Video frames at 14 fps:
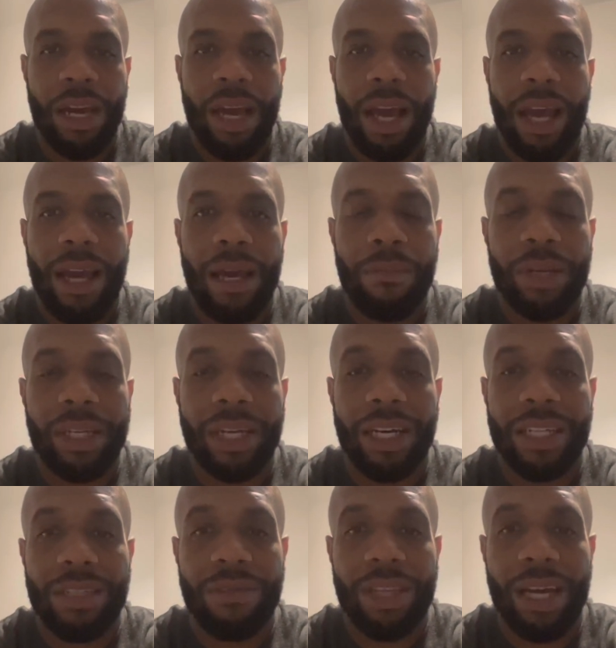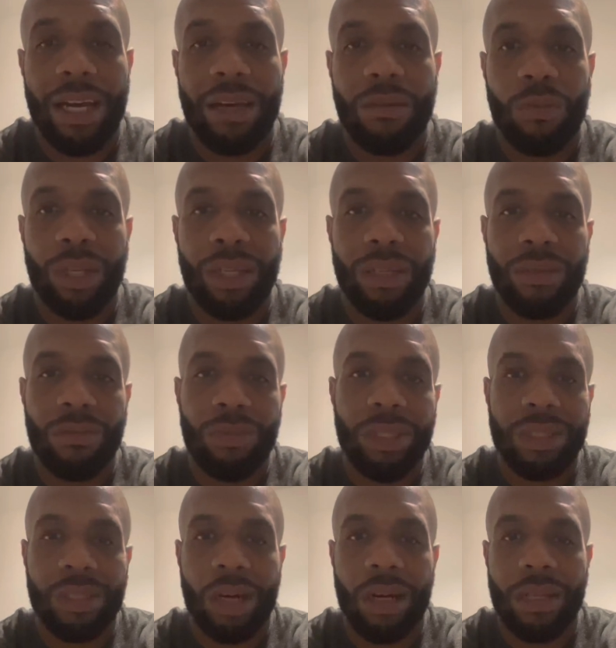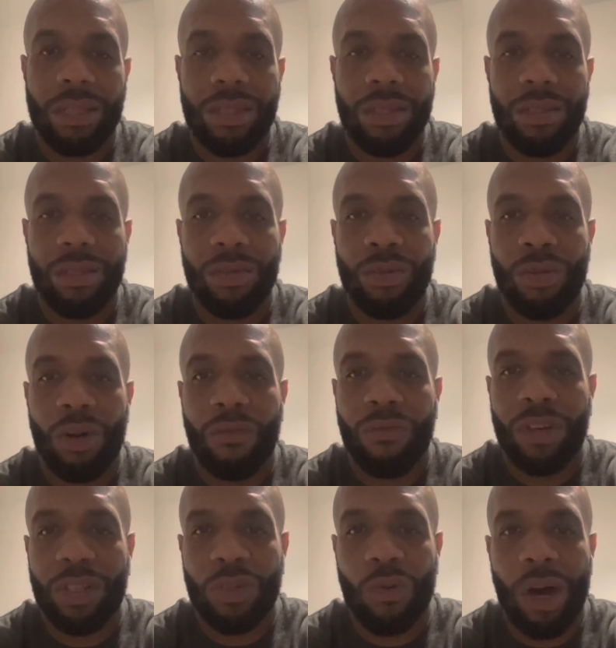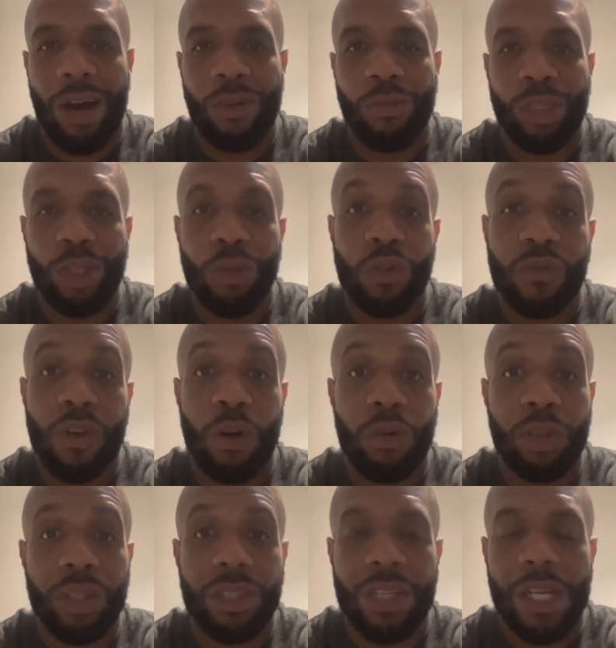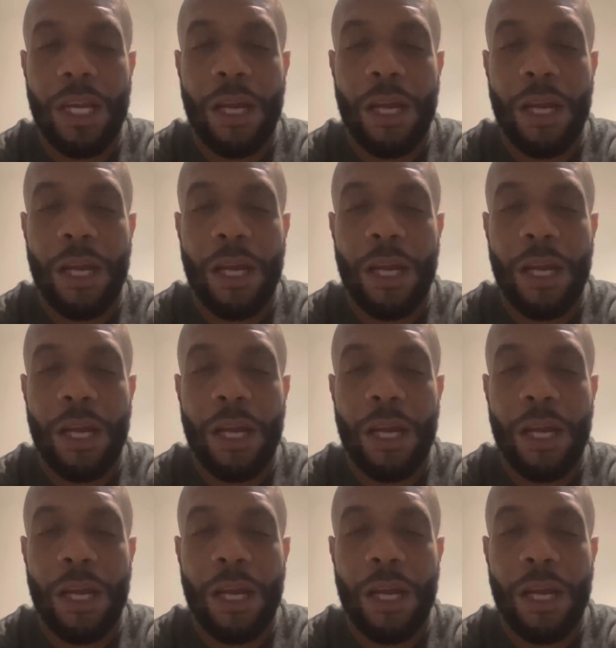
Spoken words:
And because of that, we start to, fizzle out and we lose focus.